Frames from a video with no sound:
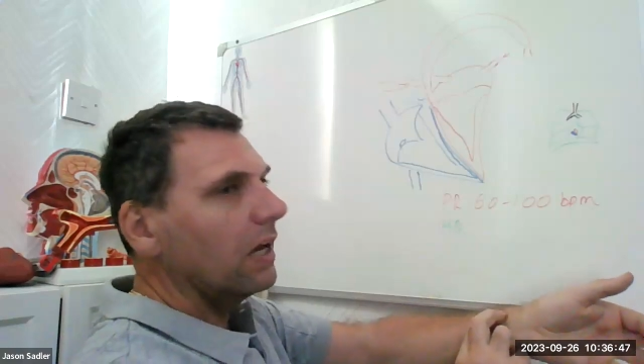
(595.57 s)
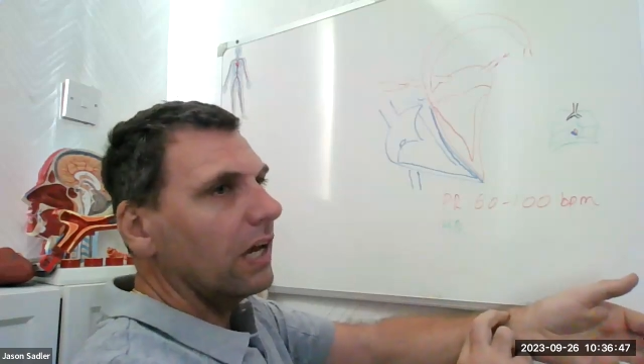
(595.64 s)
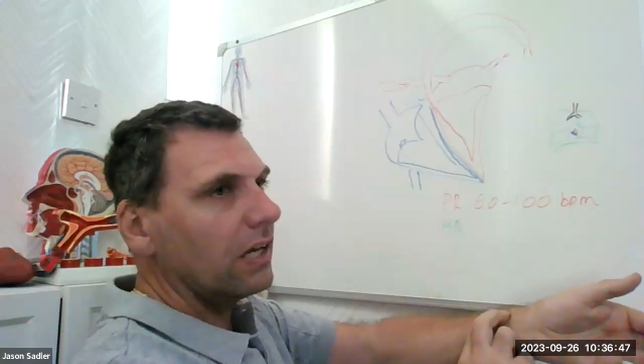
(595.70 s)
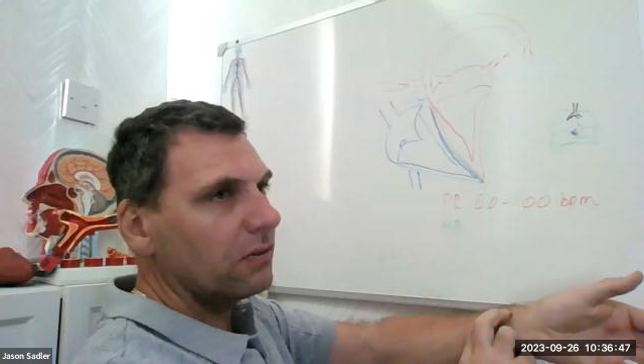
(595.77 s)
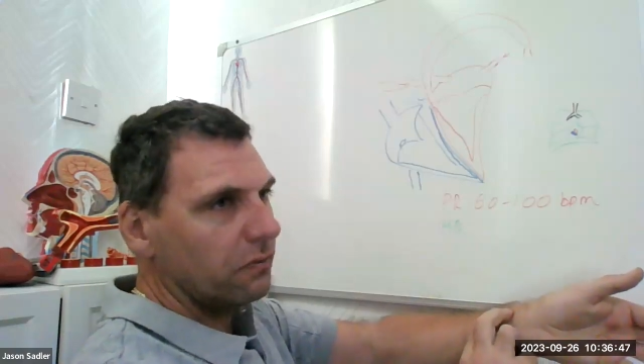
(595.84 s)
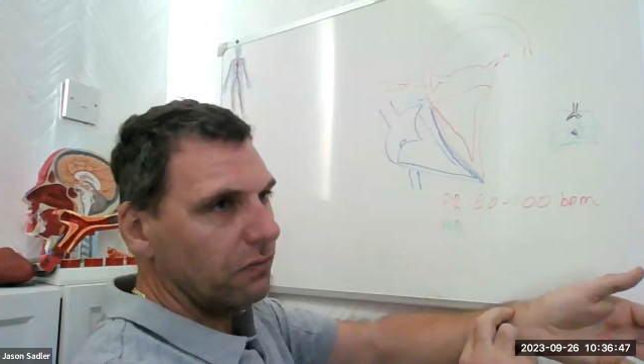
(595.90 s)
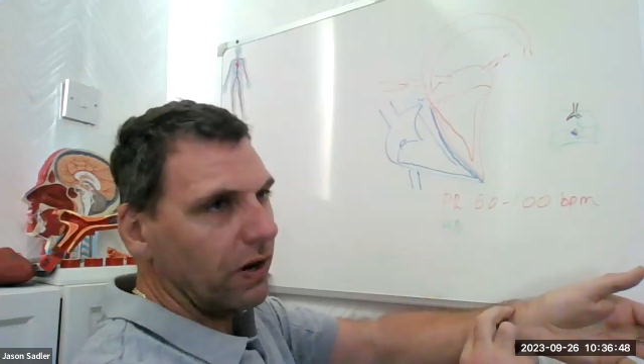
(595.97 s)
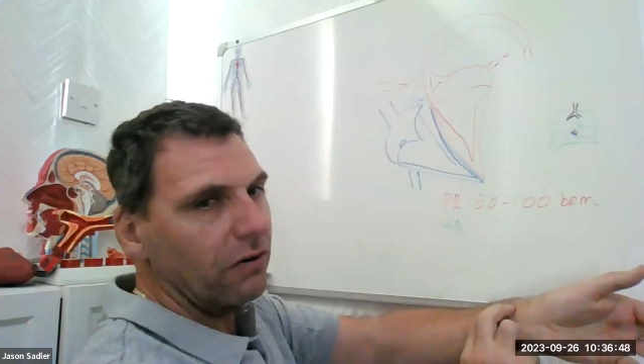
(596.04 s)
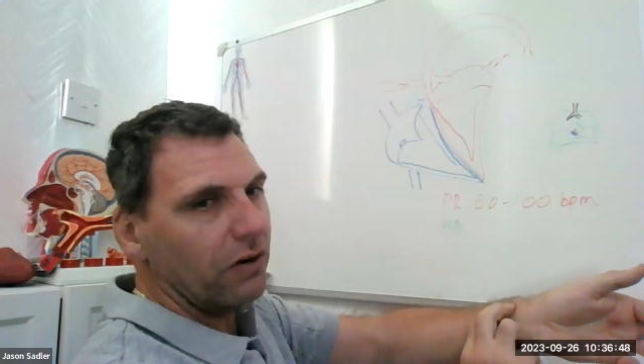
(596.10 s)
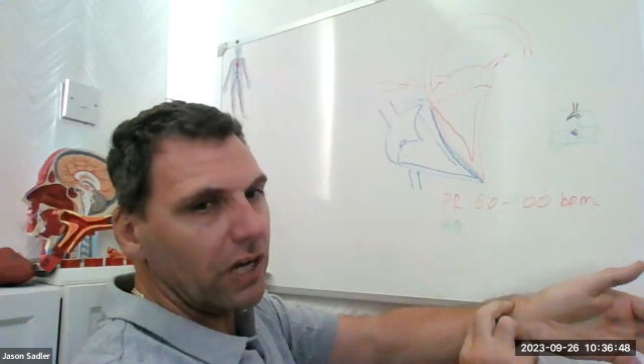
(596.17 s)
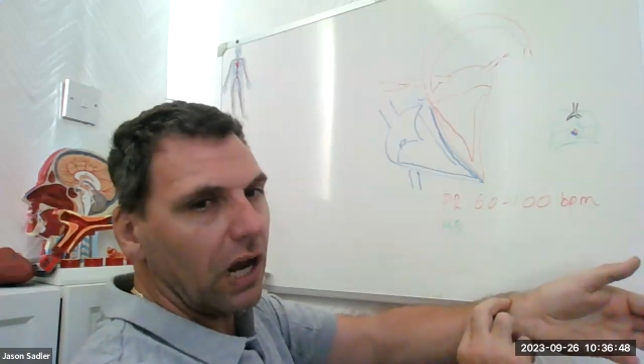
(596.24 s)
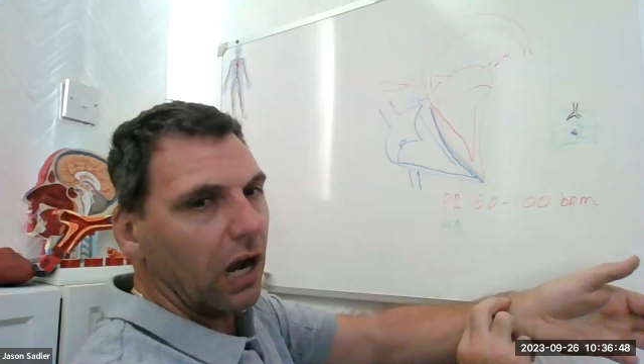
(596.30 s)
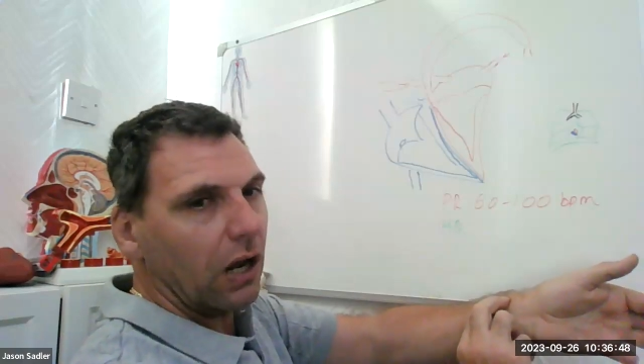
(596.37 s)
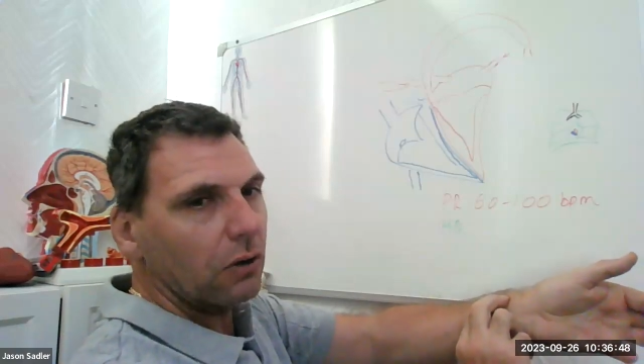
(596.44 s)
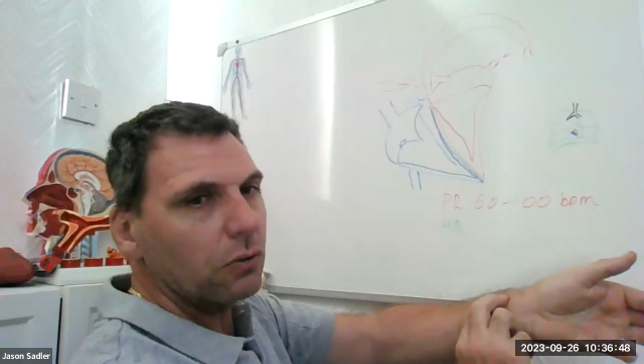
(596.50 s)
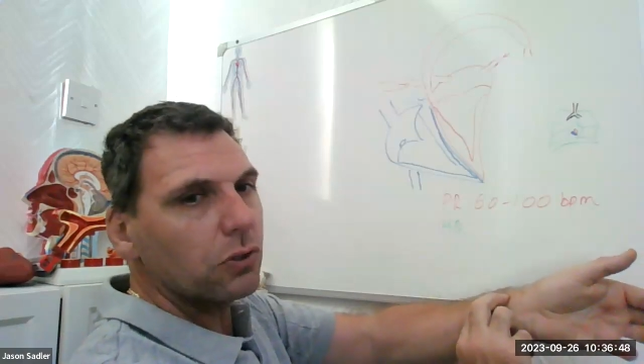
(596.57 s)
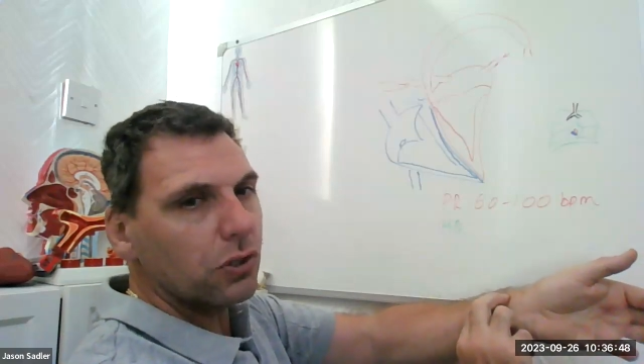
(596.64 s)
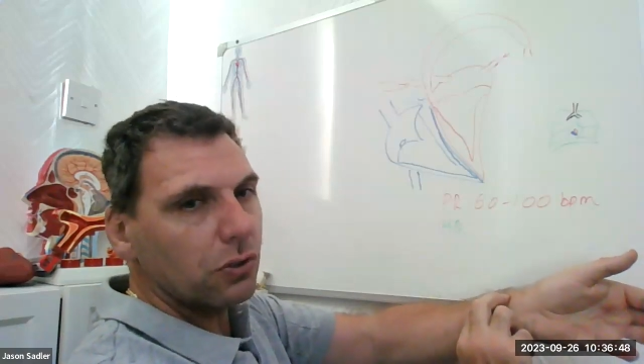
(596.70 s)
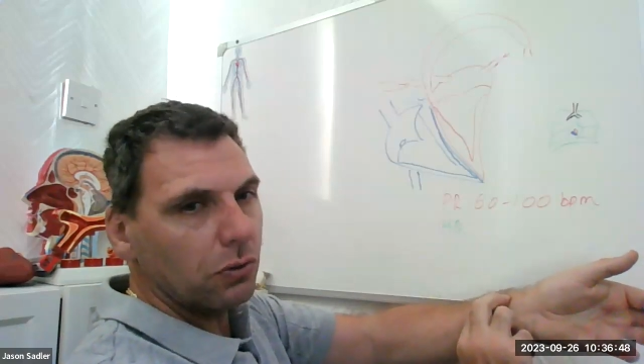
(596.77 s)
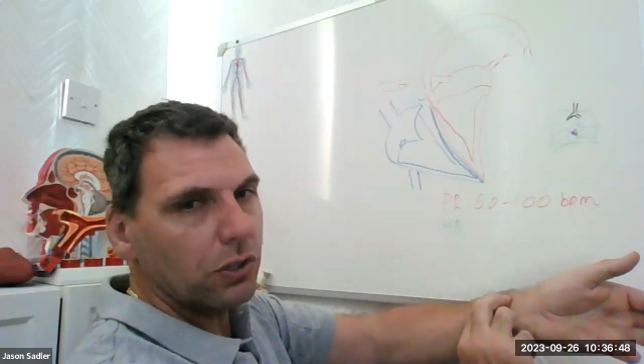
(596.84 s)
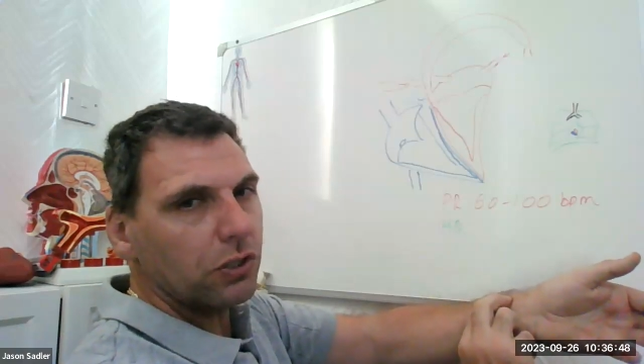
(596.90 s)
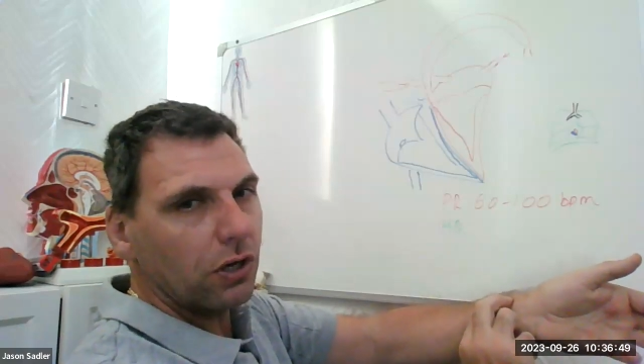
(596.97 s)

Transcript: is very close to a